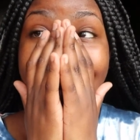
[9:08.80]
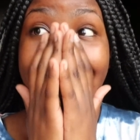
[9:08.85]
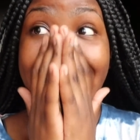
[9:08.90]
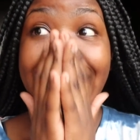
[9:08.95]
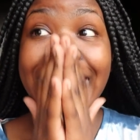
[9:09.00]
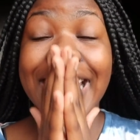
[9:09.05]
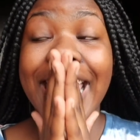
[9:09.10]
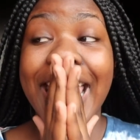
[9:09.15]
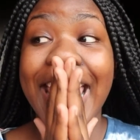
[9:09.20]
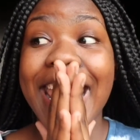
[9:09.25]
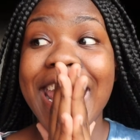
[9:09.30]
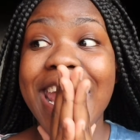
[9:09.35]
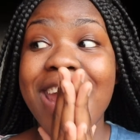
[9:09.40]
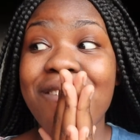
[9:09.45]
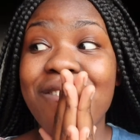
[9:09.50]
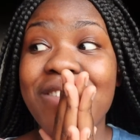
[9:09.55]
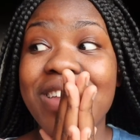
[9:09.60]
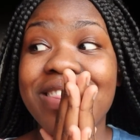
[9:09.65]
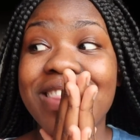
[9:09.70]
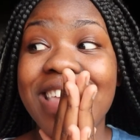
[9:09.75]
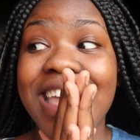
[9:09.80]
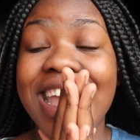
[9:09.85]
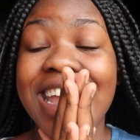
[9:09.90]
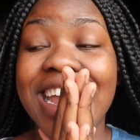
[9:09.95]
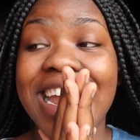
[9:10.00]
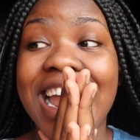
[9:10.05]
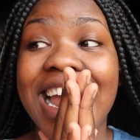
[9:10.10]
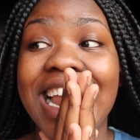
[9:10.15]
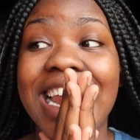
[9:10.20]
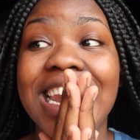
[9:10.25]
Like,
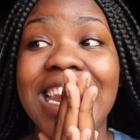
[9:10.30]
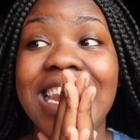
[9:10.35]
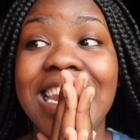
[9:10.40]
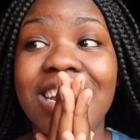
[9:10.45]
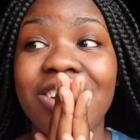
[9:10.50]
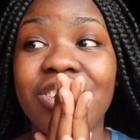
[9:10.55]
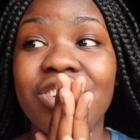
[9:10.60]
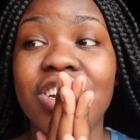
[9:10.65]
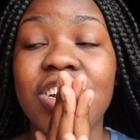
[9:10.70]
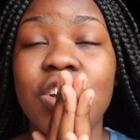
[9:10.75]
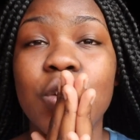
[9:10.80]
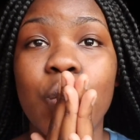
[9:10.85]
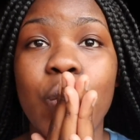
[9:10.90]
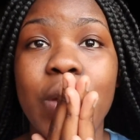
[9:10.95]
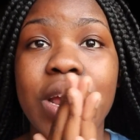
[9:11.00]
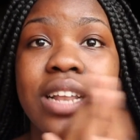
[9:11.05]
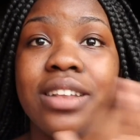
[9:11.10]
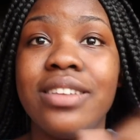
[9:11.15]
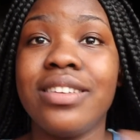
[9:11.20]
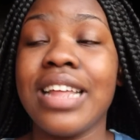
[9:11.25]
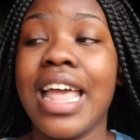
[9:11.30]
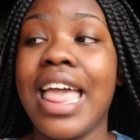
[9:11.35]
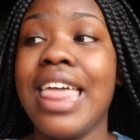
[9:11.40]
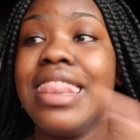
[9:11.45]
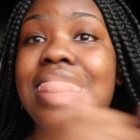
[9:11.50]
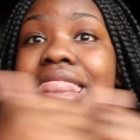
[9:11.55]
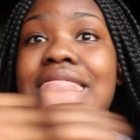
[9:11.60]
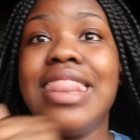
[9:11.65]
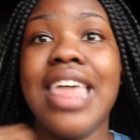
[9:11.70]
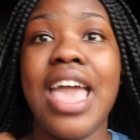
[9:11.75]
everything literally went
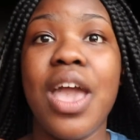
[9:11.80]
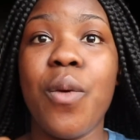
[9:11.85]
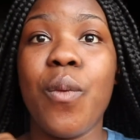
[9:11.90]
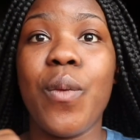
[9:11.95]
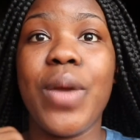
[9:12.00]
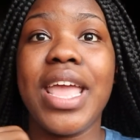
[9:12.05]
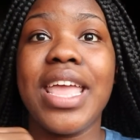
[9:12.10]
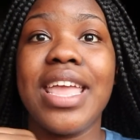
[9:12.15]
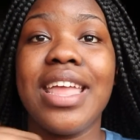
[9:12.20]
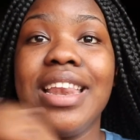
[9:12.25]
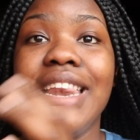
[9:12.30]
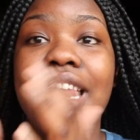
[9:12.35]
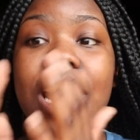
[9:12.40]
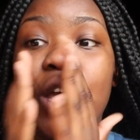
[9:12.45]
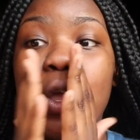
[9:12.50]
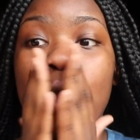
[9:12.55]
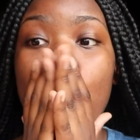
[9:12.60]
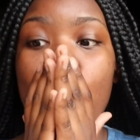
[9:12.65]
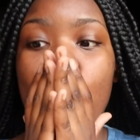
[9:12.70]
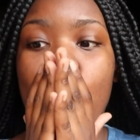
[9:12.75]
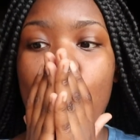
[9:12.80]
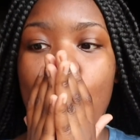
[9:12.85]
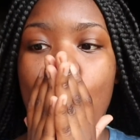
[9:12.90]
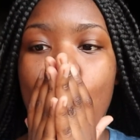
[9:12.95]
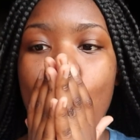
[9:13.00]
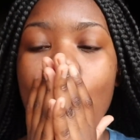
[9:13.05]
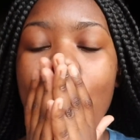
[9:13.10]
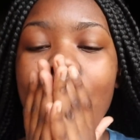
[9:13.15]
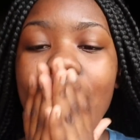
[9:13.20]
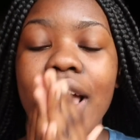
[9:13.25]
that way. Like,
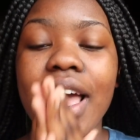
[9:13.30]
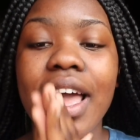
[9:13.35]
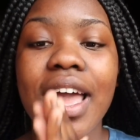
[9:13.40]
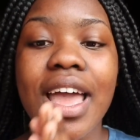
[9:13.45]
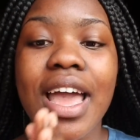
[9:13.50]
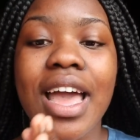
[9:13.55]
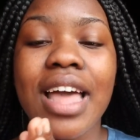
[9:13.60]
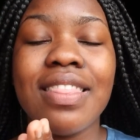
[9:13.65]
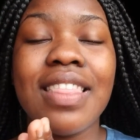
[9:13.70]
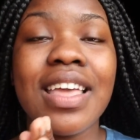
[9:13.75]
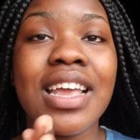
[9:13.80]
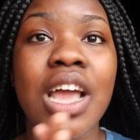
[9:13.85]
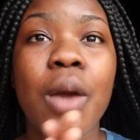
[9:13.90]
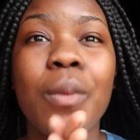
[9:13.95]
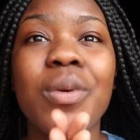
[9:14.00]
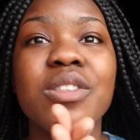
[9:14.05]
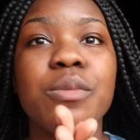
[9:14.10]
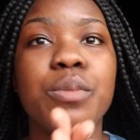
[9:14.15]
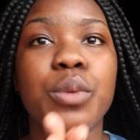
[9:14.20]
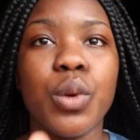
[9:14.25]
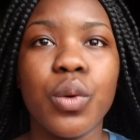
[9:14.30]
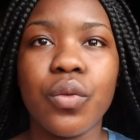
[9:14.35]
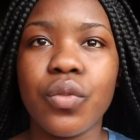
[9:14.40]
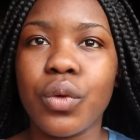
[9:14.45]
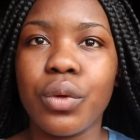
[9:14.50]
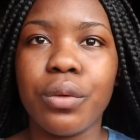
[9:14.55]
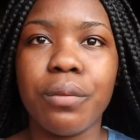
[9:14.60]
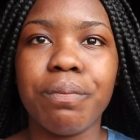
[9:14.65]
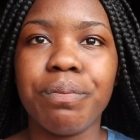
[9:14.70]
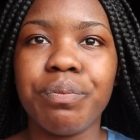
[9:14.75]
yo, that guy was
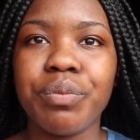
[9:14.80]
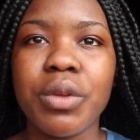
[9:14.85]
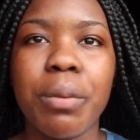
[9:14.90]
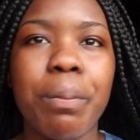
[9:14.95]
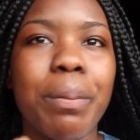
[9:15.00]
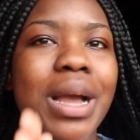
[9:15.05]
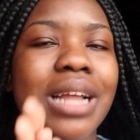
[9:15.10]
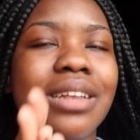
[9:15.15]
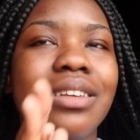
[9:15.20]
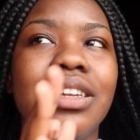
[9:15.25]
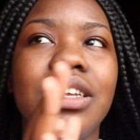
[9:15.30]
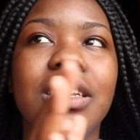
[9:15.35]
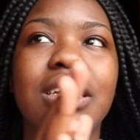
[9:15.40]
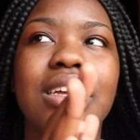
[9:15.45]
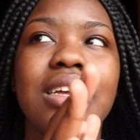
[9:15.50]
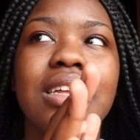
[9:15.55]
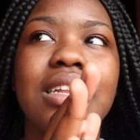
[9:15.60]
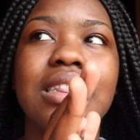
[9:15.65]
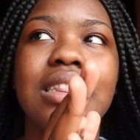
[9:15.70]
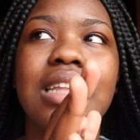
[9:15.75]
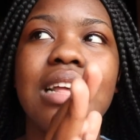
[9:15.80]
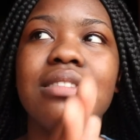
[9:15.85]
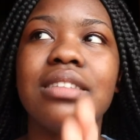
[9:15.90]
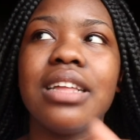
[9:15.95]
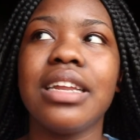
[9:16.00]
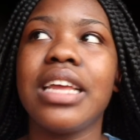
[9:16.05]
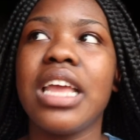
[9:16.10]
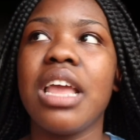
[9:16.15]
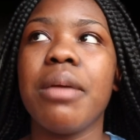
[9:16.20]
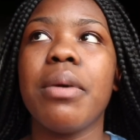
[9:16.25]
beautiful, but things
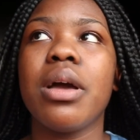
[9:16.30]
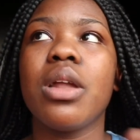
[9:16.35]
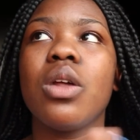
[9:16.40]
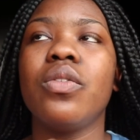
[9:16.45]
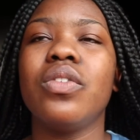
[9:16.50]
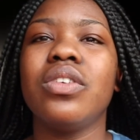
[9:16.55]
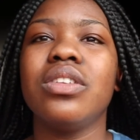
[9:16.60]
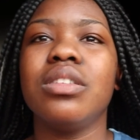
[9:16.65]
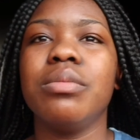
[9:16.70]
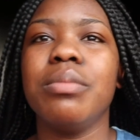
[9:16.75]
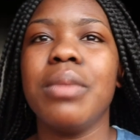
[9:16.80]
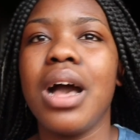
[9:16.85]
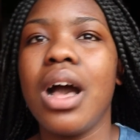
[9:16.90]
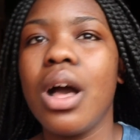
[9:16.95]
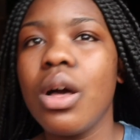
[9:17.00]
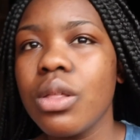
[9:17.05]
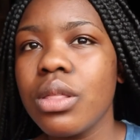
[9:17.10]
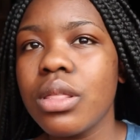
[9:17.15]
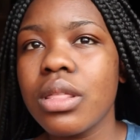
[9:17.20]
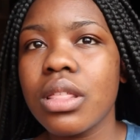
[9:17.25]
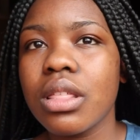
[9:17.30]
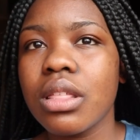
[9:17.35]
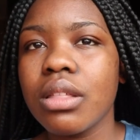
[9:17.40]
that came out of his mouth,